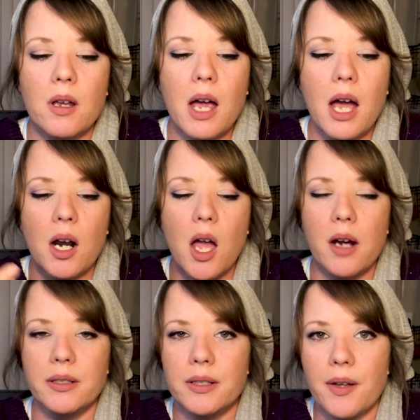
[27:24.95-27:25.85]
How long
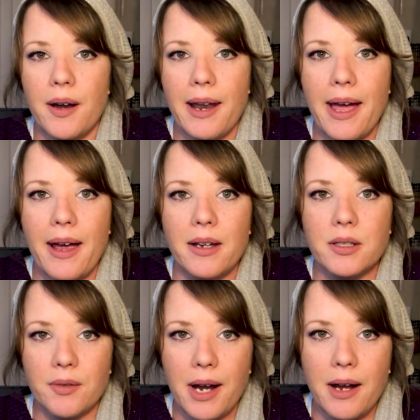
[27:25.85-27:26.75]
is this going to
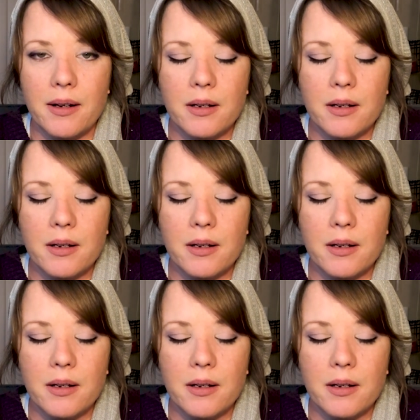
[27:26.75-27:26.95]
last, right?